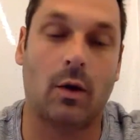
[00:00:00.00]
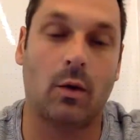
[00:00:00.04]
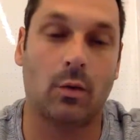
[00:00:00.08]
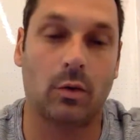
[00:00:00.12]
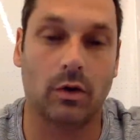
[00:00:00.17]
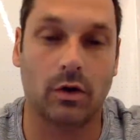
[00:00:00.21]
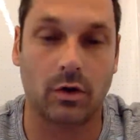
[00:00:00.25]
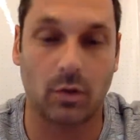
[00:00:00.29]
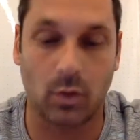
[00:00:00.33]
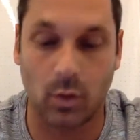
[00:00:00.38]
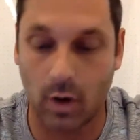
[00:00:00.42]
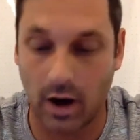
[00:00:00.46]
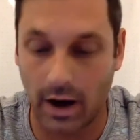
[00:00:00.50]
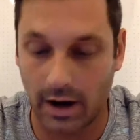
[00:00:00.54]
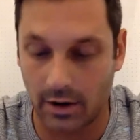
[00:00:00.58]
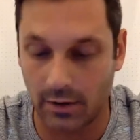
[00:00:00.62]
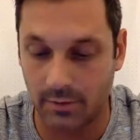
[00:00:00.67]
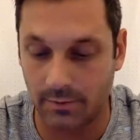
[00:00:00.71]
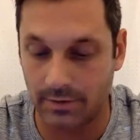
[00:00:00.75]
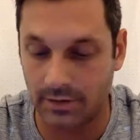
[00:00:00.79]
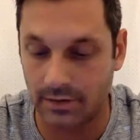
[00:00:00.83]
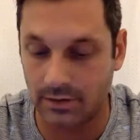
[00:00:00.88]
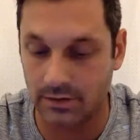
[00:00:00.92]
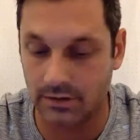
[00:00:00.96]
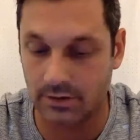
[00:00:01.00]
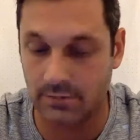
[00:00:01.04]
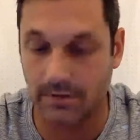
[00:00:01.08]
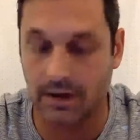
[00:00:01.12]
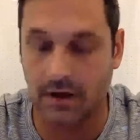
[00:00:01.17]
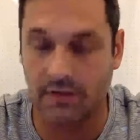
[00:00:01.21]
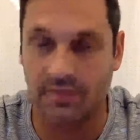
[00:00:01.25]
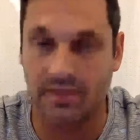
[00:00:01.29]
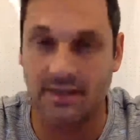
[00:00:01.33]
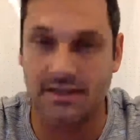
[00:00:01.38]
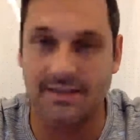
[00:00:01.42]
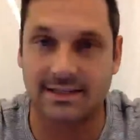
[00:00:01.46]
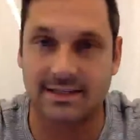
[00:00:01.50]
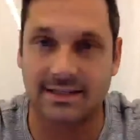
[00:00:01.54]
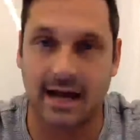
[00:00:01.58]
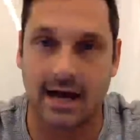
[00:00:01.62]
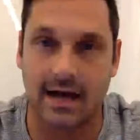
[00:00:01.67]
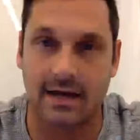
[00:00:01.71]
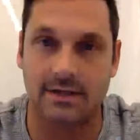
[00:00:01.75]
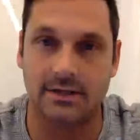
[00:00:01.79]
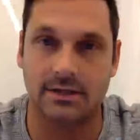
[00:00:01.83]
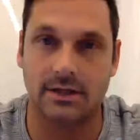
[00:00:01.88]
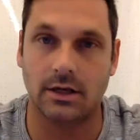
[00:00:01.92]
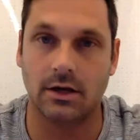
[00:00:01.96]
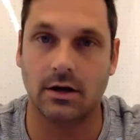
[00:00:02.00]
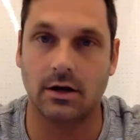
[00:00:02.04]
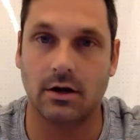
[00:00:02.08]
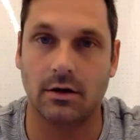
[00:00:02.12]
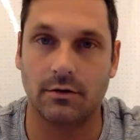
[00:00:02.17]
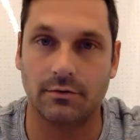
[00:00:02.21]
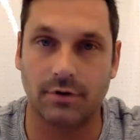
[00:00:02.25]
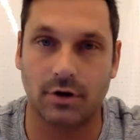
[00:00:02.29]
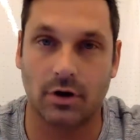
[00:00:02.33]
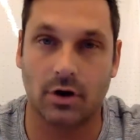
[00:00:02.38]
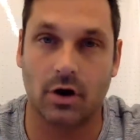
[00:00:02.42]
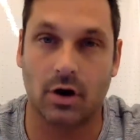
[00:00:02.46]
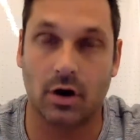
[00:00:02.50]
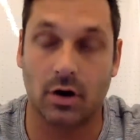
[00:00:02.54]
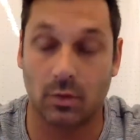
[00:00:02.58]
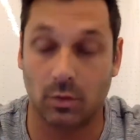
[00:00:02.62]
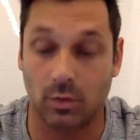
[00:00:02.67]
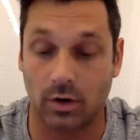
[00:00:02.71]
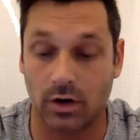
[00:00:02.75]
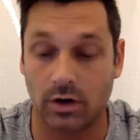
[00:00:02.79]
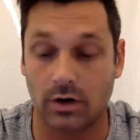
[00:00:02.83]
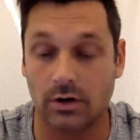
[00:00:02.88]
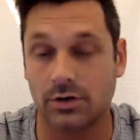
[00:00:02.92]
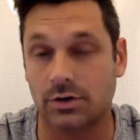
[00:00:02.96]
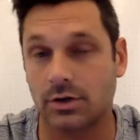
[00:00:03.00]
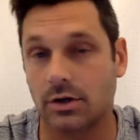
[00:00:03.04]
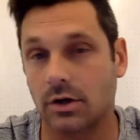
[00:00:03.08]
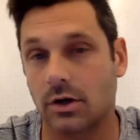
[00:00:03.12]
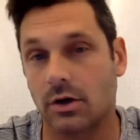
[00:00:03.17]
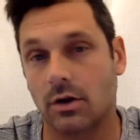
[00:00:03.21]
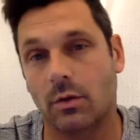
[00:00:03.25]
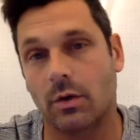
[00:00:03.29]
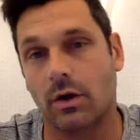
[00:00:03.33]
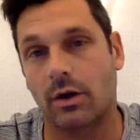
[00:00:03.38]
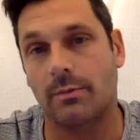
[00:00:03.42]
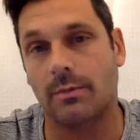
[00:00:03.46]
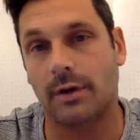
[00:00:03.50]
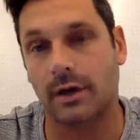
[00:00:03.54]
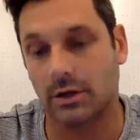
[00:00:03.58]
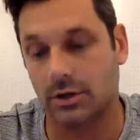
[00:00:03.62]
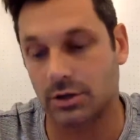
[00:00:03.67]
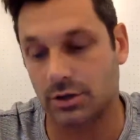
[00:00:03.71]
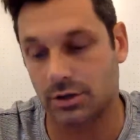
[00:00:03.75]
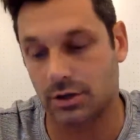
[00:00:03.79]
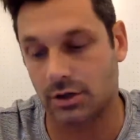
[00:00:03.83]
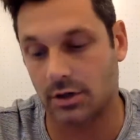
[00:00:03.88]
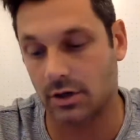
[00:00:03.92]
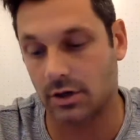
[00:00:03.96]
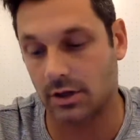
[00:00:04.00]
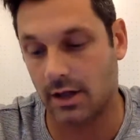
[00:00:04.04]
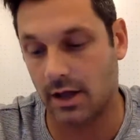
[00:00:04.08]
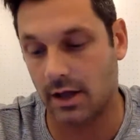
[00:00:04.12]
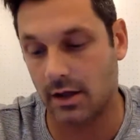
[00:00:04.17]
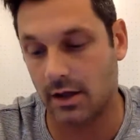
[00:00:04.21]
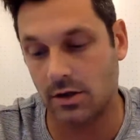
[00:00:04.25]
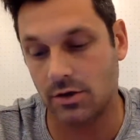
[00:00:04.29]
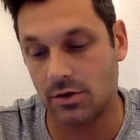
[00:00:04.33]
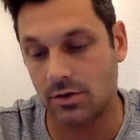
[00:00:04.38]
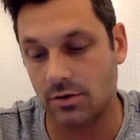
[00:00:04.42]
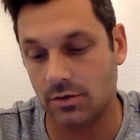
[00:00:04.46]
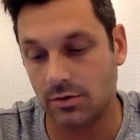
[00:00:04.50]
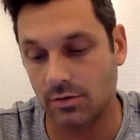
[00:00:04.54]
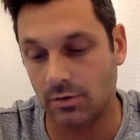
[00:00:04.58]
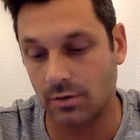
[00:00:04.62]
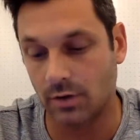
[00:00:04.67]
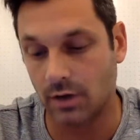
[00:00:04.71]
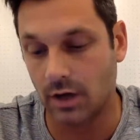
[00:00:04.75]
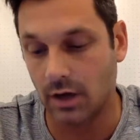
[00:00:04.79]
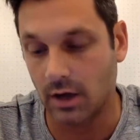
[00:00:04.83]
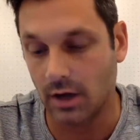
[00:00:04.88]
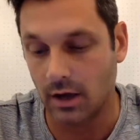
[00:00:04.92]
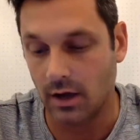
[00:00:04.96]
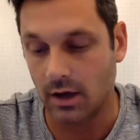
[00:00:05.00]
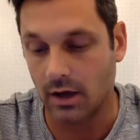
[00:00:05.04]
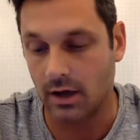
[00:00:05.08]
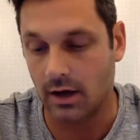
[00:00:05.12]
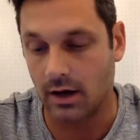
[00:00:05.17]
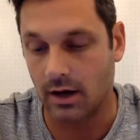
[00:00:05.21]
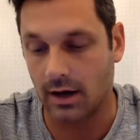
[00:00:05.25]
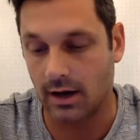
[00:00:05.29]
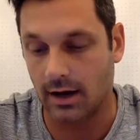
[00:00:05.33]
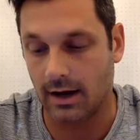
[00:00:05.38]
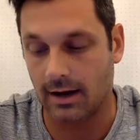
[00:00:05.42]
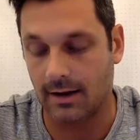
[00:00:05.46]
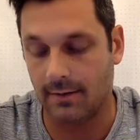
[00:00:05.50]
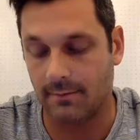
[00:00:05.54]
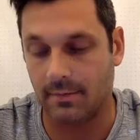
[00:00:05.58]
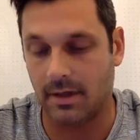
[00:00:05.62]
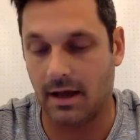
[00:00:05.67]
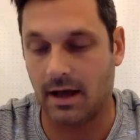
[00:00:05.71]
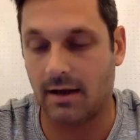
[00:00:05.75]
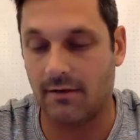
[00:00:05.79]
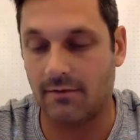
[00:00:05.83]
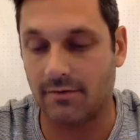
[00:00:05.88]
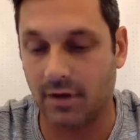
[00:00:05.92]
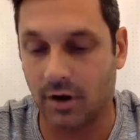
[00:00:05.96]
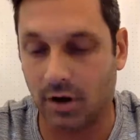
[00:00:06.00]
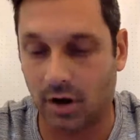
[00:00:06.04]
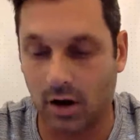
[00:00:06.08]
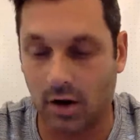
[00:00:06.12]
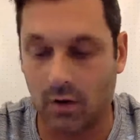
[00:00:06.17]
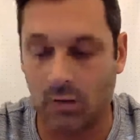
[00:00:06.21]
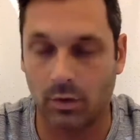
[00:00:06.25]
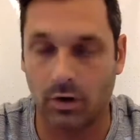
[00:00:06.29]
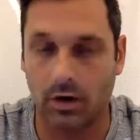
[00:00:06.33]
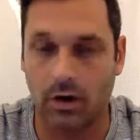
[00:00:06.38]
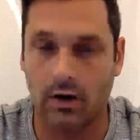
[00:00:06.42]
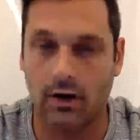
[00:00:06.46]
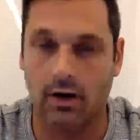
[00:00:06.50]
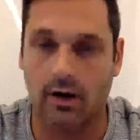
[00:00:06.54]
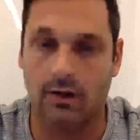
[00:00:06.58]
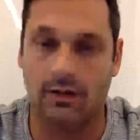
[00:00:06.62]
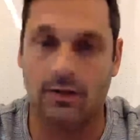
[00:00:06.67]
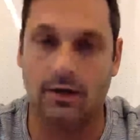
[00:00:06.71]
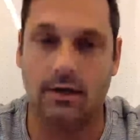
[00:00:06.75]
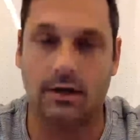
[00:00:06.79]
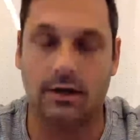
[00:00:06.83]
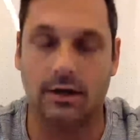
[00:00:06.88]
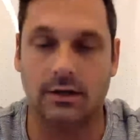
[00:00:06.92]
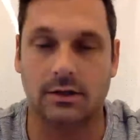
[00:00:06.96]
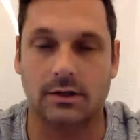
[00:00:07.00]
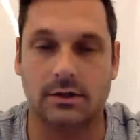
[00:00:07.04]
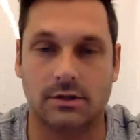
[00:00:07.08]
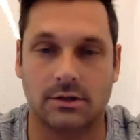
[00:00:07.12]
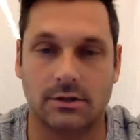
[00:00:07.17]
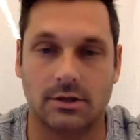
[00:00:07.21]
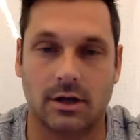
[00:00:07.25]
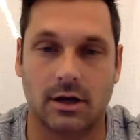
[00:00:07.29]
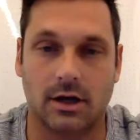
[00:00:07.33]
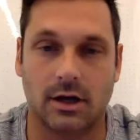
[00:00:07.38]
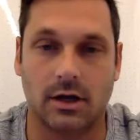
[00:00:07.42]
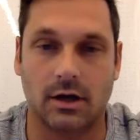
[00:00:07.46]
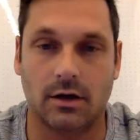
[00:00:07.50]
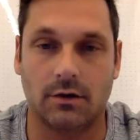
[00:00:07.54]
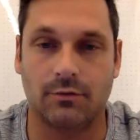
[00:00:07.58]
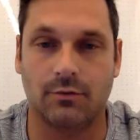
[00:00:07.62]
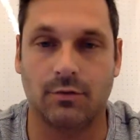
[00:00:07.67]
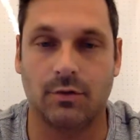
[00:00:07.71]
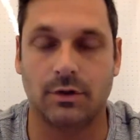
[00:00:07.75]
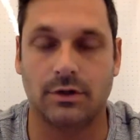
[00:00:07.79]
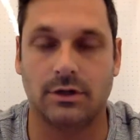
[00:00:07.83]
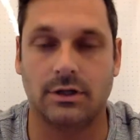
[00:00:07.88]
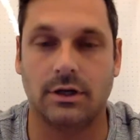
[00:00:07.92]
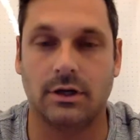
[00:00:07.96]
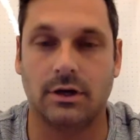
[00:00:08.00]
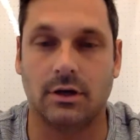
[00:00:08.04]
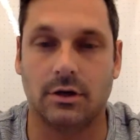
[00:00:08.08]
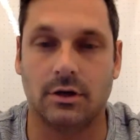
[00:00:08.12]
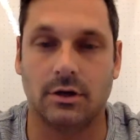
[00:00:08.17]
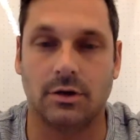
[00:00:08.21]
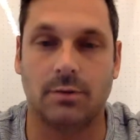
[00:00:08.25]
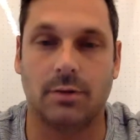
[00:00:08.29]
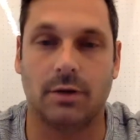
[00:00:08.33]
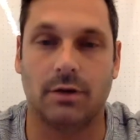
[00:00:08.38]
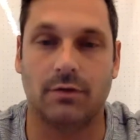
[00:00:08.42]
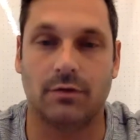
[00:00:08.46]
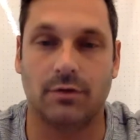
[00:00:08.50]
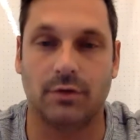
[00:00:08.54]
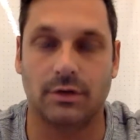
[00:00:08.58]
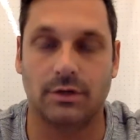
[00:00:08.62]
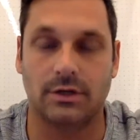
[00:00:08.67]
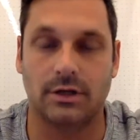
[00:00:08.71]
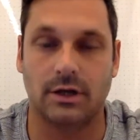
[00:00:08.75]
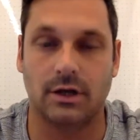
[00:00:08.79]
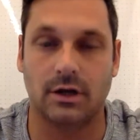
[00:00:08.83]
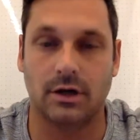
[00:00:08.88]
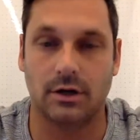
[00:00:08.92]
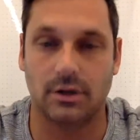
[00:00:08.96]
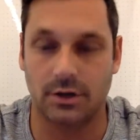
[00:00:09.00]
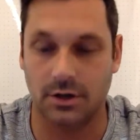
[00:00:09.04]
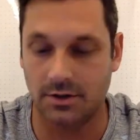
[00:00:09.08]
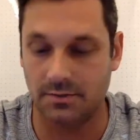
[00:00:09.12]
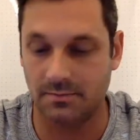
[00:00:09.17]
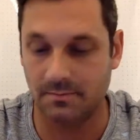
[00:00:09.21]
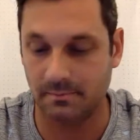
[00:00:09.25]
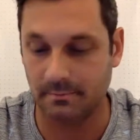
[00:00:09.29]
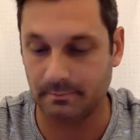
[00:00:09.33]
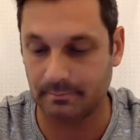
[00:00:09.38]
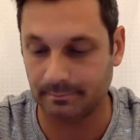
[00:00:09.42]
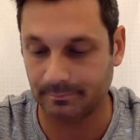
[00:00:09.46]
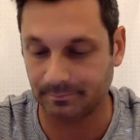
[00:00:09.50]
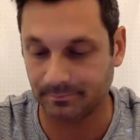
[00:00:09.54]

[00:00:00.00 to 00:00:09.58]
requirements about the sizing of your artwork. So you're going to want to make sure that you have the artwork. I think it's 1400 by 1400.